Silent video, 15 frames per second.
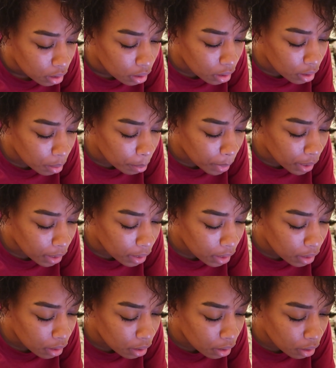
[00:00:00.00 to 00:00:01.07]
cut my
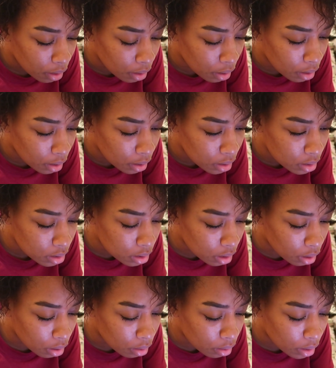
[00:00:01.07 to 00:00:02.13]
hair
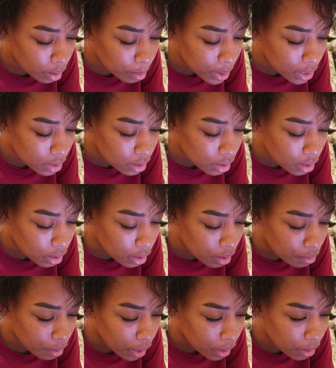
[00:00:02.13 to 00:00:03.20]
so let me see
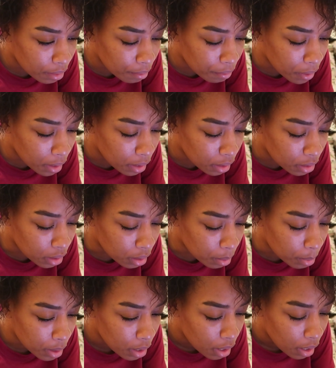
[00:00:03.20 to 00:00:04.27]
if I can find
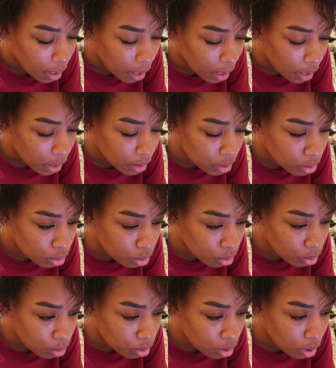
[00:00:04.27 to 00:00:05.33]
them I
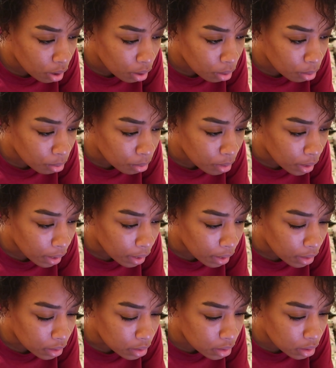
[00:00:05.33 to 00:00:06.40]
do know
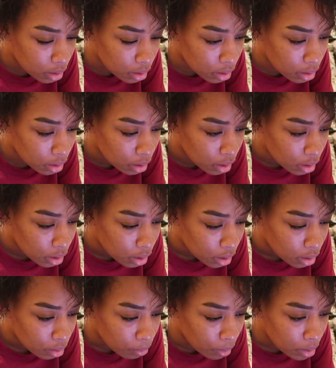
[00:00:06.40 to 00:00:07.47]
that
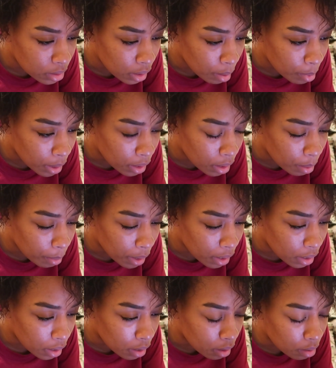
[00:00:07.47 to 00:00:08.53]
the first time I cut my
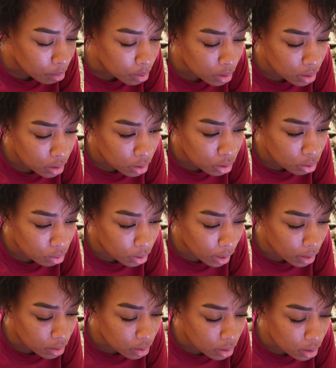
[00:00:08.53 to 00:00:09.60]
hair it was in
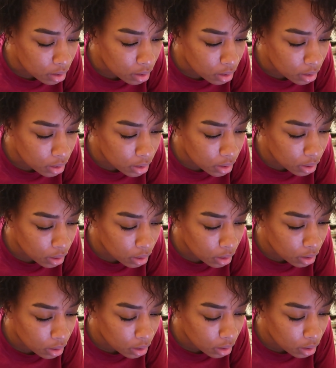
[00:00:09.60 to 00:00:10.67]

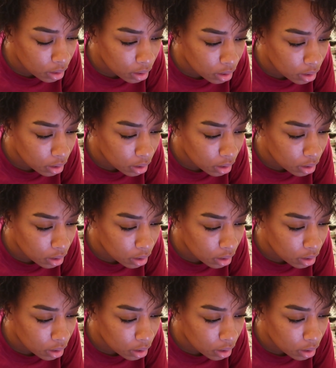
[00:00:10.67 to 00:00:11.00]
2016